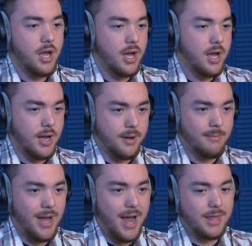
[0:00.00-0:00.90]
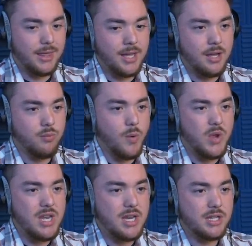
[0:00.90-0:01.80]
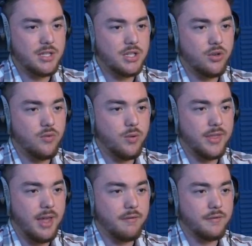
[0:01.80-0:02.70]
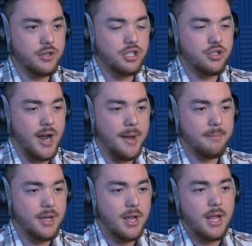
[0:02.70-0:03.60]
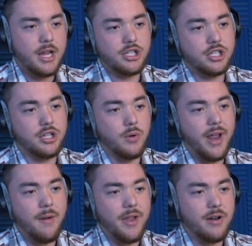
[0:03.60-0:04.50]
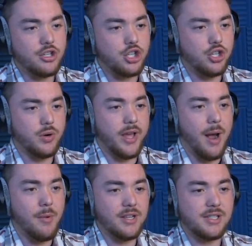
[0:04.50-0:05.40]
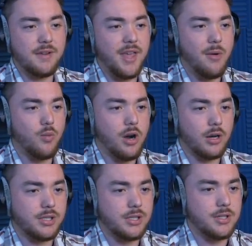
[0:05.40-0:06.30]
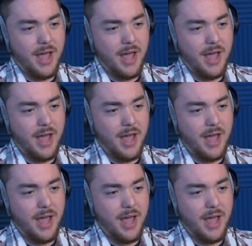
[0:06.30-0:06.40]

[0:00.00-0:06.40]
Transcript: I think what we need to do with that freeze trap is just go down there and shoot it. I want to see if that works.